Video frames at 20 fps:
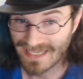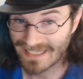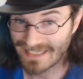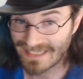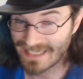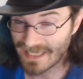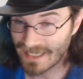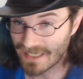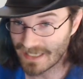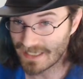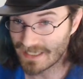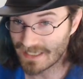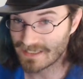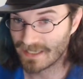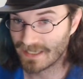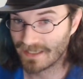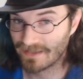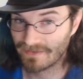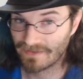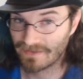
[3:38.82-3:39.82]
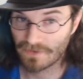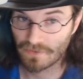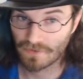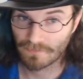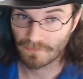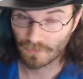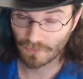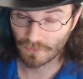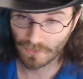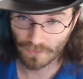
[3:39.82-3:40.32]
getting it and that you
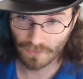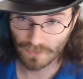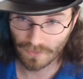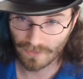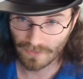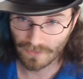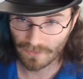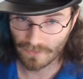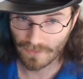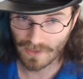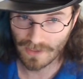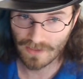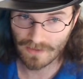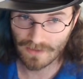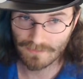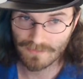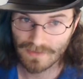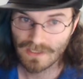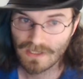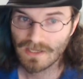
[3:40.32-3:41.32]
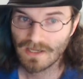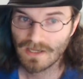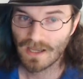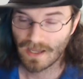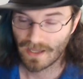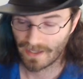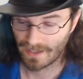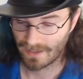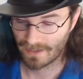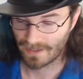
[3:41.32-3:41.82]
could pre order it through them
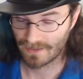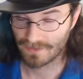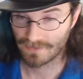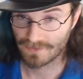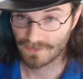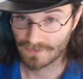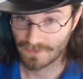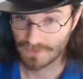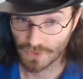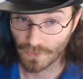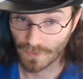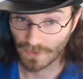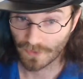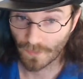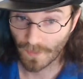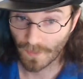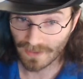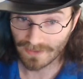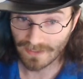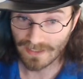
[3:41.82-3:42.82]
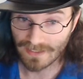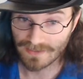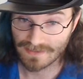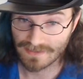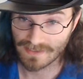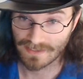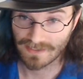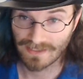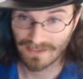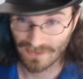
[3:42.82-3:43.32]
and to do it quickly because
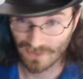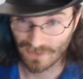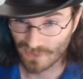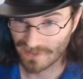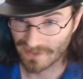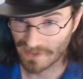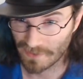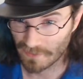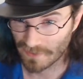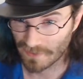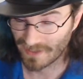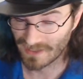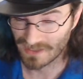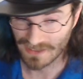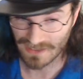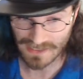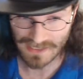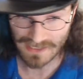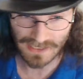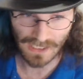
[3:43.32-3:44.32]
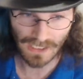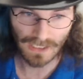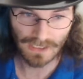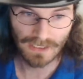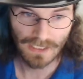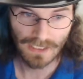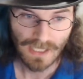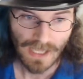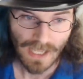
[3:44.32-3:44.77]
they didn't look like they were getting a lot of stock.